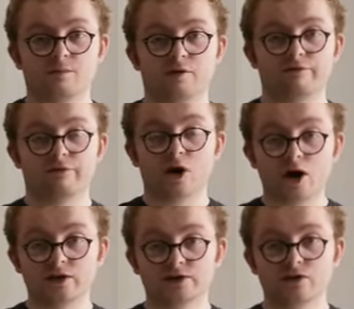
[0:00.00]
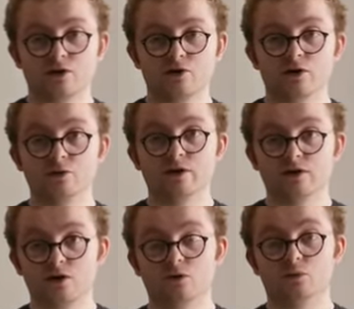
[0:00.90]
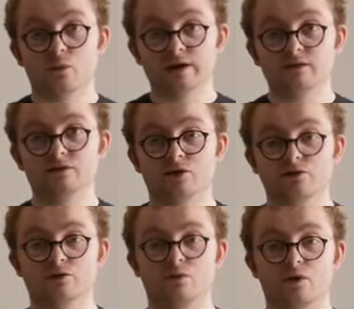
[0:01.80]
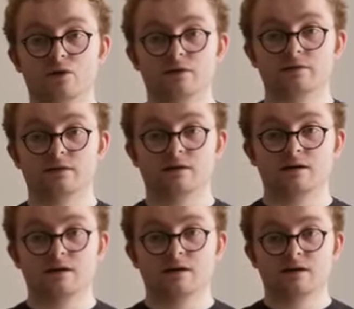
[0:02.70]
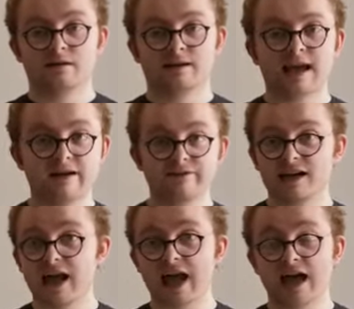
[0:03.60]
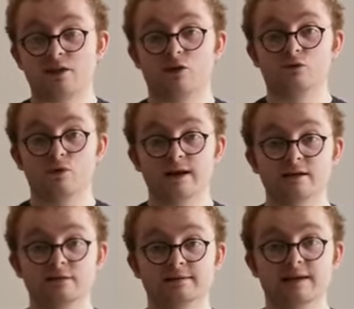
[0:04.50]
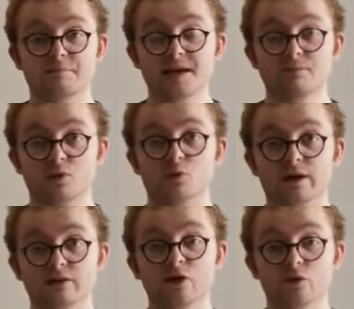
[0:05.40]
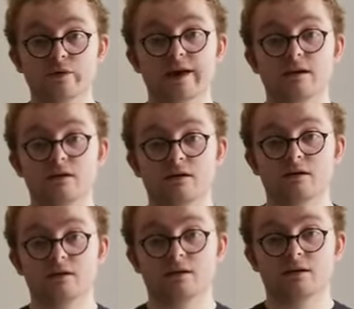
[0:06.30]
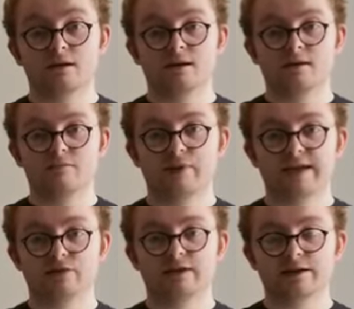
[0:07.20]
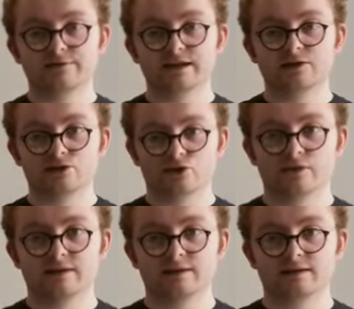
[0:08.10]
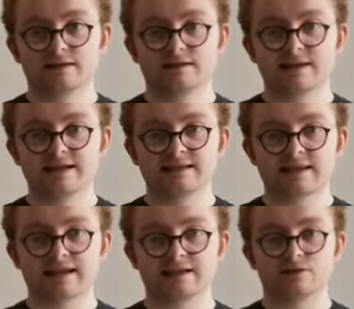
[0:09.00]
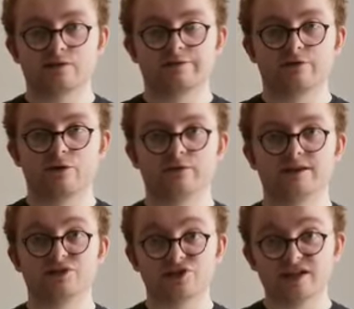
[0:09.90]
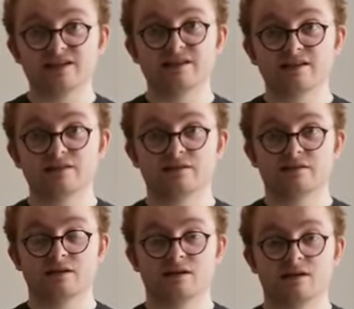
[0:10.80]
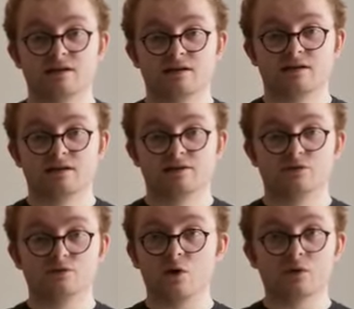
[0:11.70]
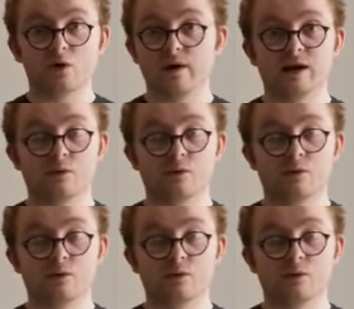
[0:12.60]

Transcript: But for us who know that God will judge the world, that heaven and hell are real and that people will go there, Peter gives the assurance that these things are found in Jesus, so don't go